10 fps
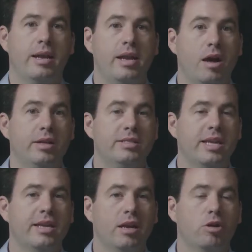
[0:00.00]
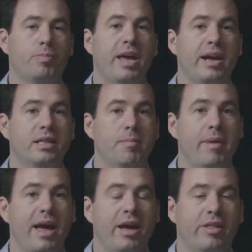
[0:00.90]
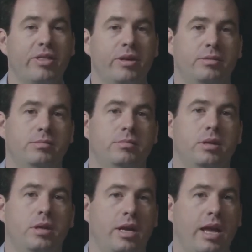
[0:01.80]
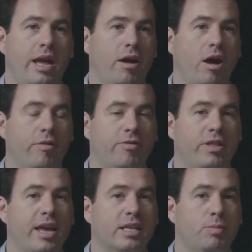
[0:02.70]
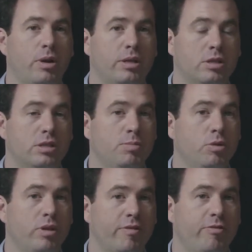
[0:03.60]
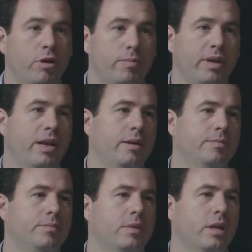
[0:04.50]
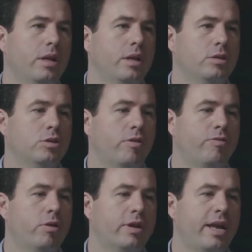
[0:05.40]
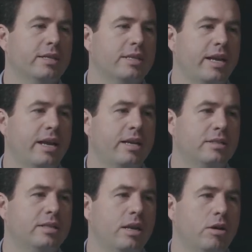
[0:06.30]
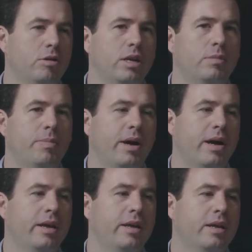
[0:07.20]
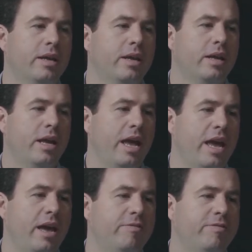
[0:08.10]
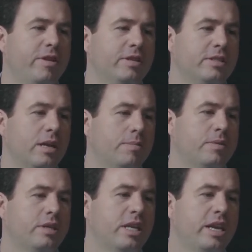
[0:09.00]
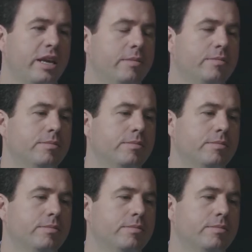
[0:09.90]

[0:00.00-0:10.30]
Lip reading: Now let's take a look behind the math of the exponential smoothing formula. So our forecast again is denoted by f sub t,